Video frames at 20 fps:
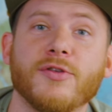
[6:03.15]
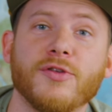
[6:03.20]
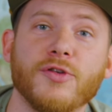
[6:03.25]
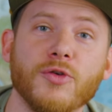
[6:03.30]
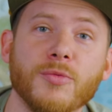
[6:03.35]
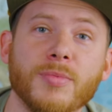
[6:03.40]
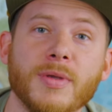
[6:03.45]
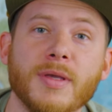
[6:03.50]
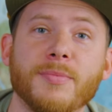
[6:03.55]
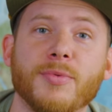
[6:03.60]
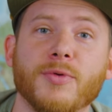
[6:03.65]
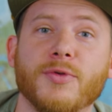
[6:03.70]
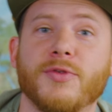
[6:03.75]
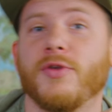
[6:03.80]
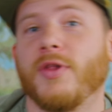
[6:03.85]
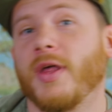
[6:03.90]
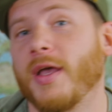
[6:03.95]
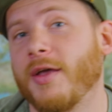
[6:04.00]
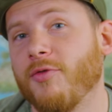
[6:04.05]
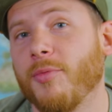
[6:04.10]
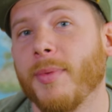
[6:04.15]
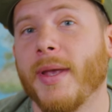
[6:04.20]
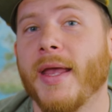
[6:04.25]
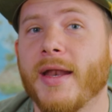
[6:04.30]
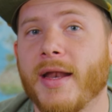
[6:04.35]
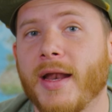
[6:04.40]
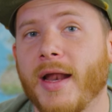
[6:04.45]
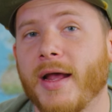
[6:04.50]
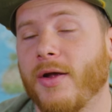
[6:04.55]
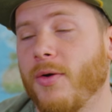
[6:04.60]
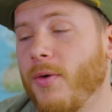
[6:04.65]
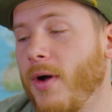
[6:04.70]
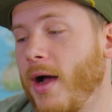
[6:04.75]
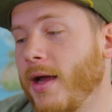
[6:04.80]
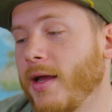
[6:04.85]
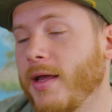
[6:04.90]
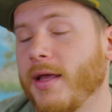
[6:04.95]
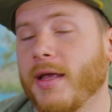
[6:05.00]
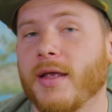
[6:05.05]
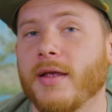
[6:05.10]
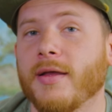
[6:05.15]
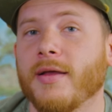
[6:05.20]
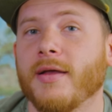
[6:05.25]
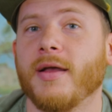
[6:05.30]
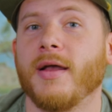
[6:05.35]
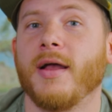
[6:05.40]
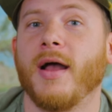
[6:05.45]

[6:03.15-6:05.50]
two people. So like if Amanda and I go hiking,